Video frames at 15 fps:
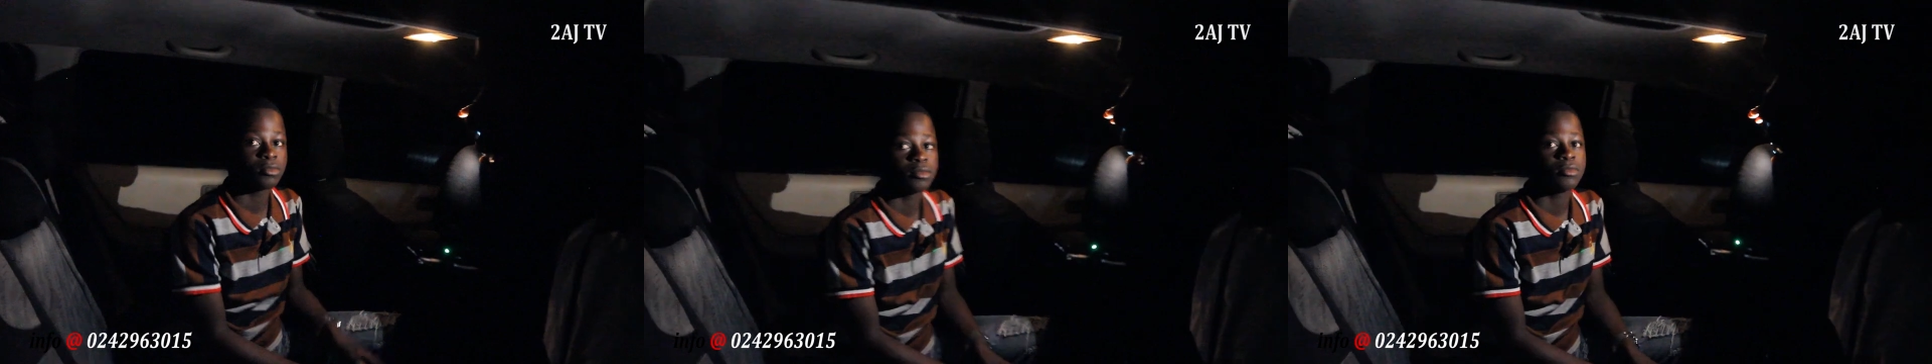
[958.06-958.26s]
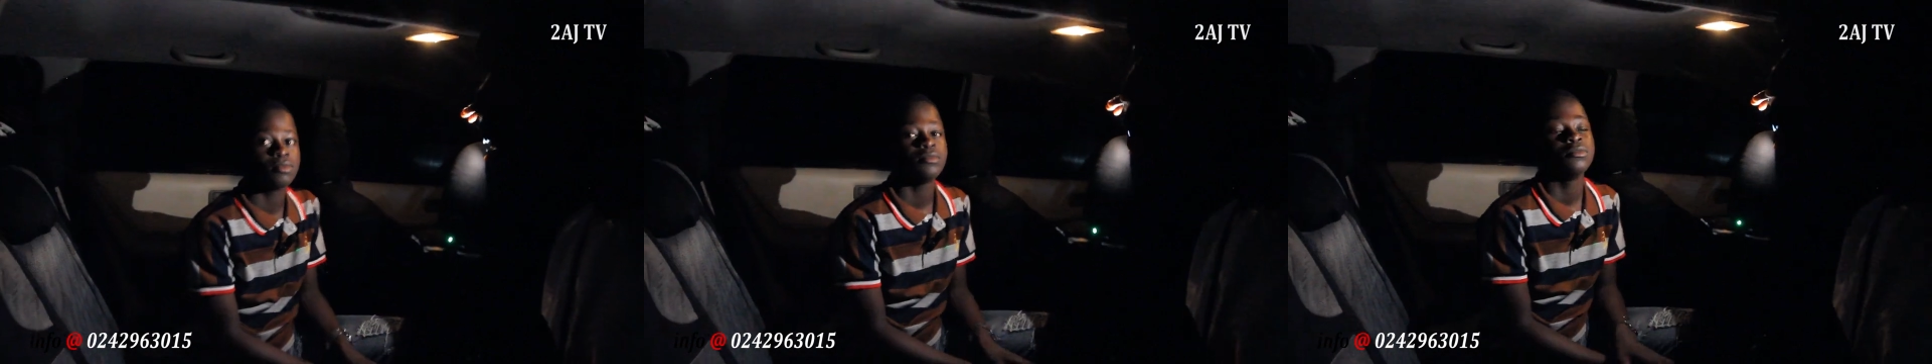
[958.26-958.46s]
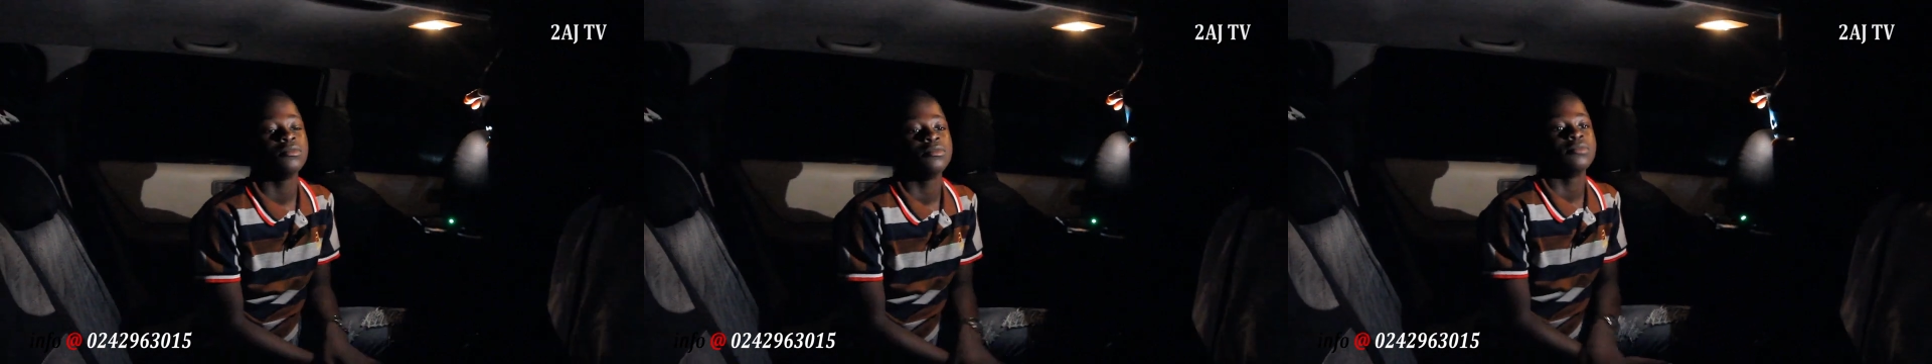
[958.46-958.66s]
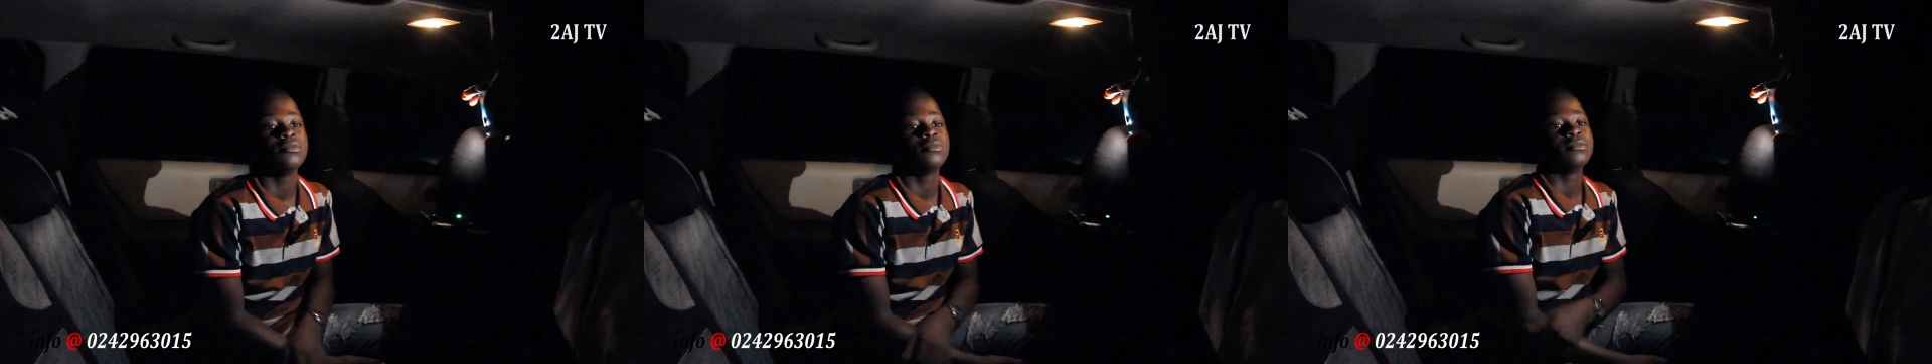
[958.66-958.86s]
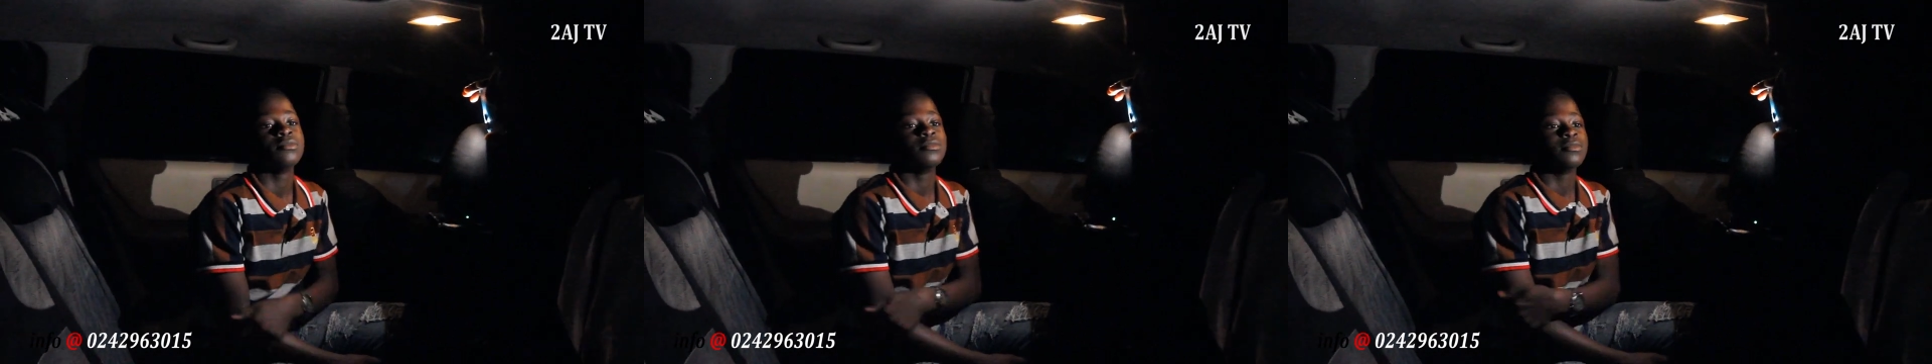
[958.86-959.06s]
hear the
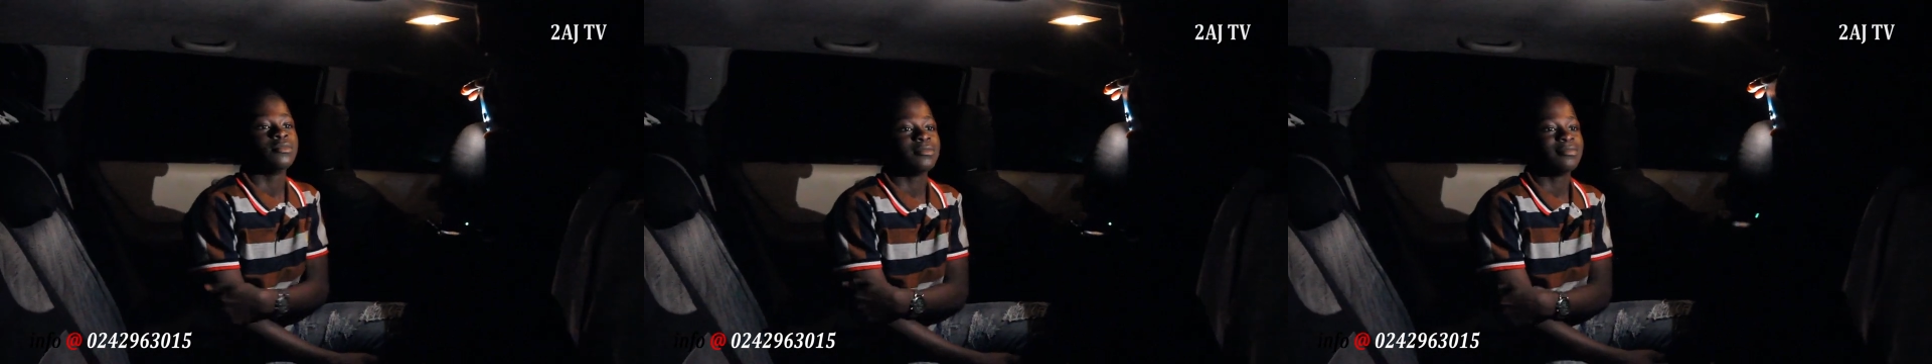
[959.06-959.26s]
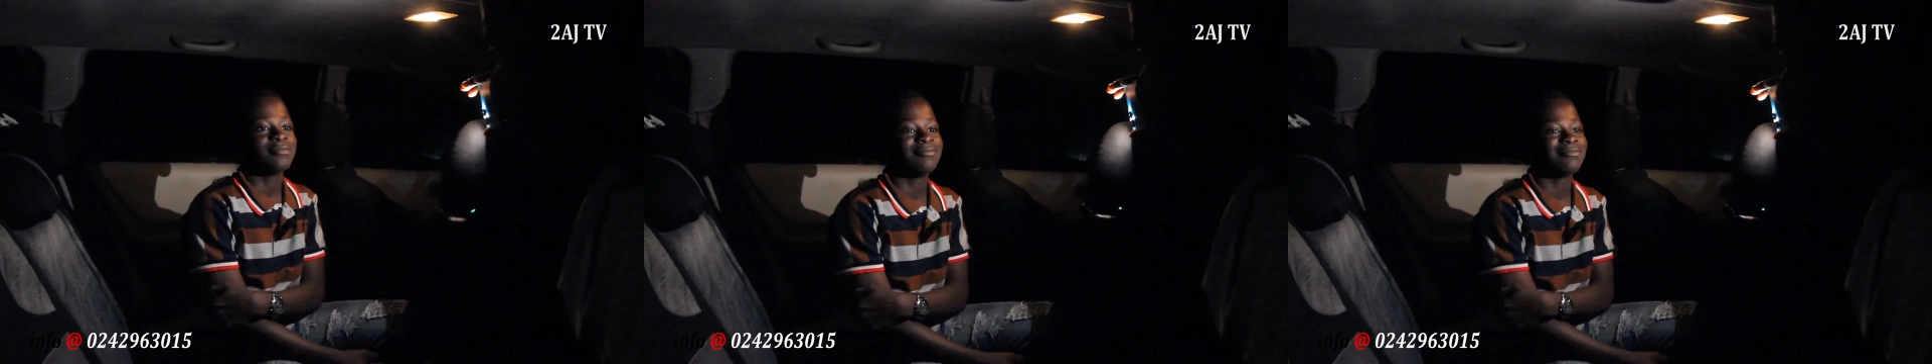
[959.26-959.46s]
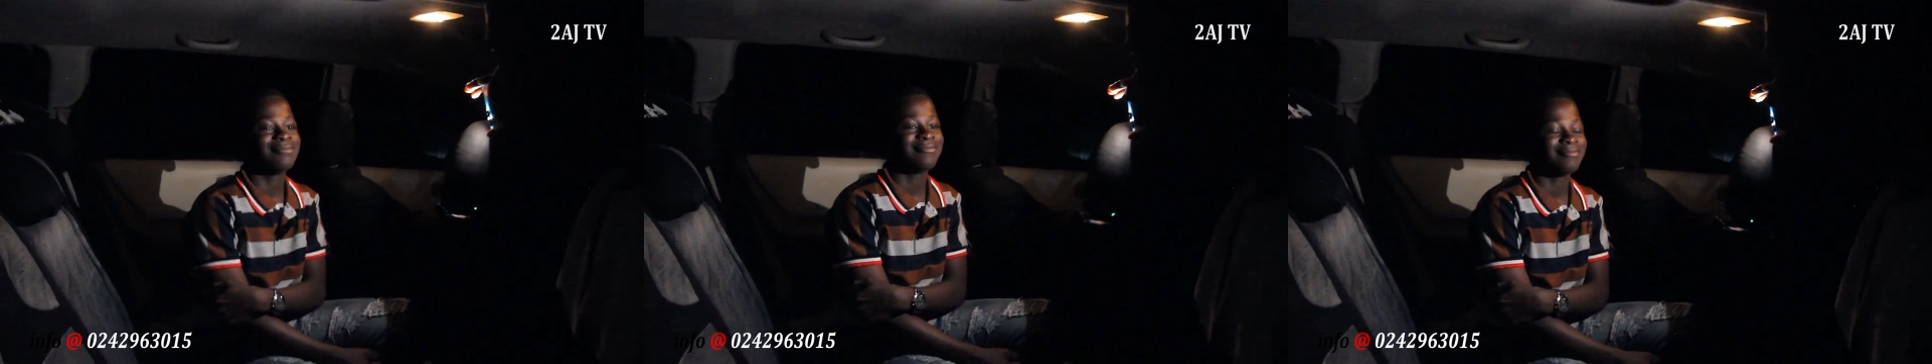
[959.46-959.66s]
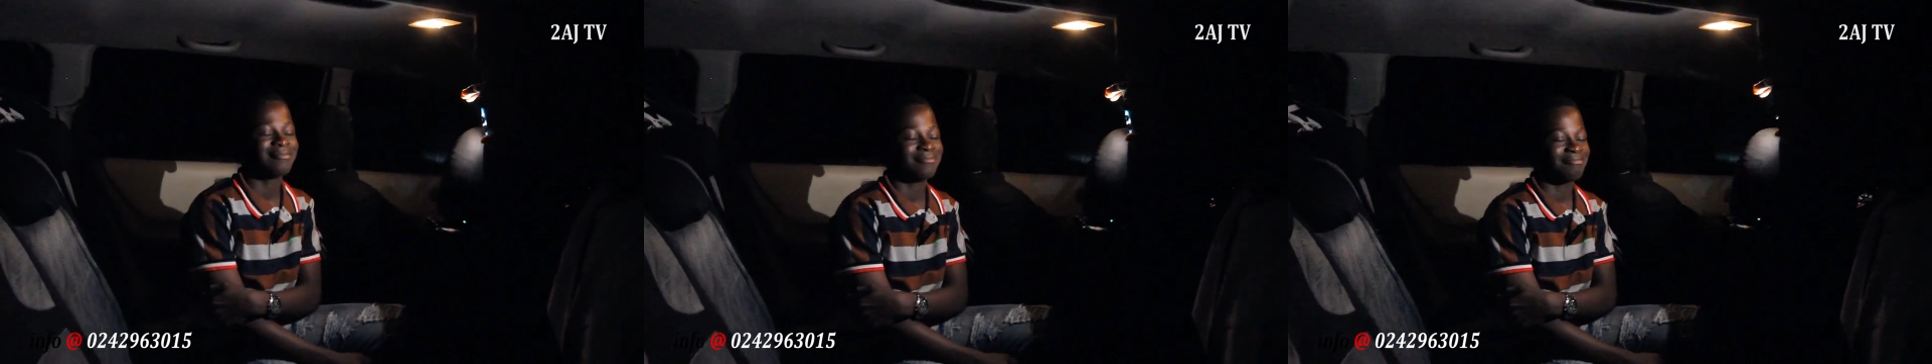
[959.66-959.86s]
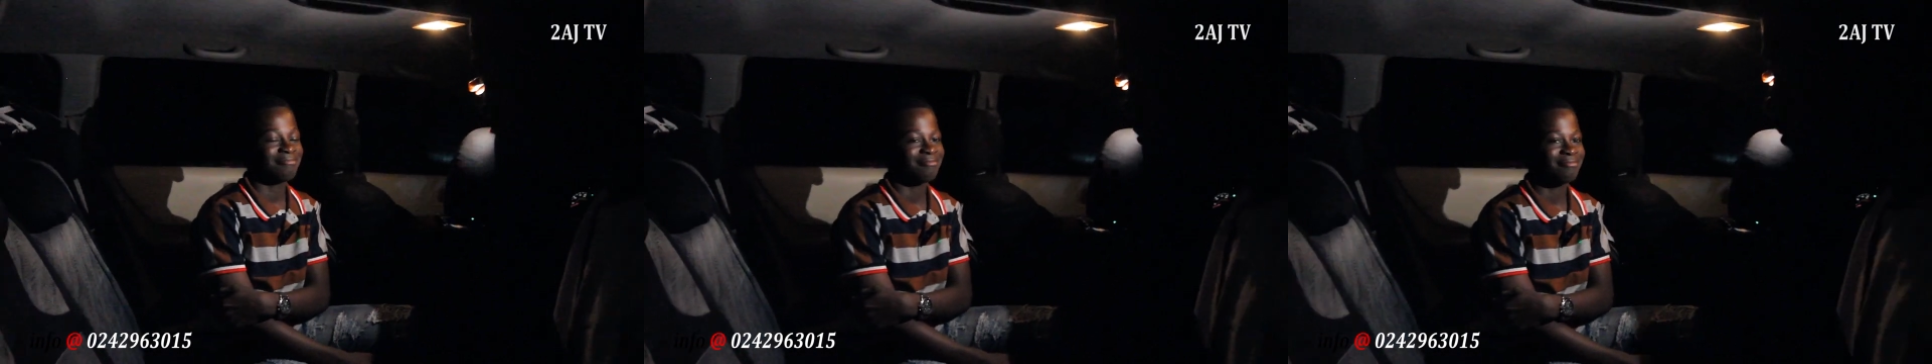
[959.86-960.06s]
host of the